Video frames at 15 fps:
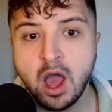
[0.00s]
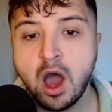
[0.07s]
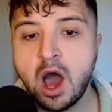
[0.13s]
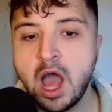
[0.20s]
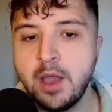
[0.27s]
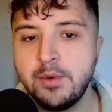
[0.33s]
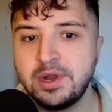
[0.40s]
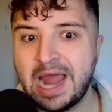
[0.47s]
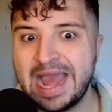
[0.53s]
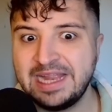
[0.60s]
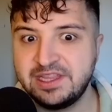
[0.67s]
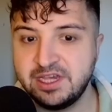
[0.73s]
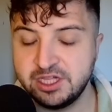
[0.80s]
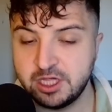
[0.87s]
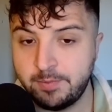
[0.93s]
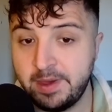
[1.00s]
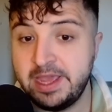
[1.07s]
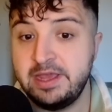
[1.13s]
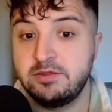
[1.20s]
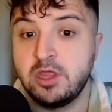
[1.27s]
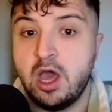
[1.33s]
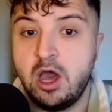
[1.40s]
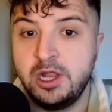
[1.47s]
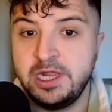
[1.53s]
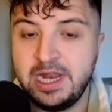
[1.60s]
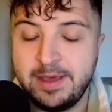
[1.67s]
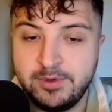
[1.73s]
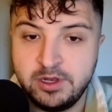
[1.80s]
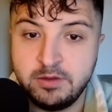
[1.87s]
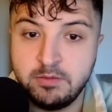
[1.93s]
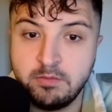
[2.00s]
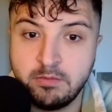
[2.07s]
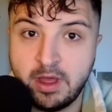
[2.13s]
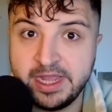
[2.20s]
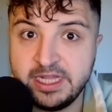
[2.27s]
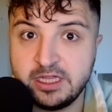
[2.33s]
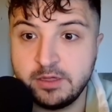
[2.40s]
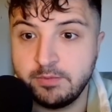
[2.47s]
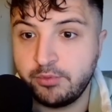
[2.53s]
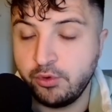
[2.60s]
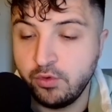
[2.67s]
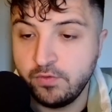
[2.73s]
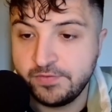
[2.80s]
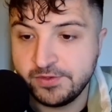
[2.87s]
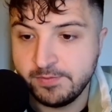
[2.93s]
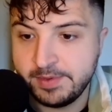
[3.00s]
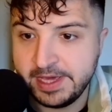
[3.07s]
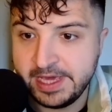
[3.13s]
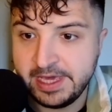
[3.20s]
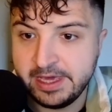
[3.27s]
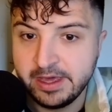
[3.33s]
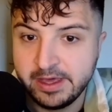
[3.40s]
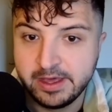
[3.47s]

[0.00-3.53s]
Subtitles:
I would anticipate that Honey Lemon might prove to be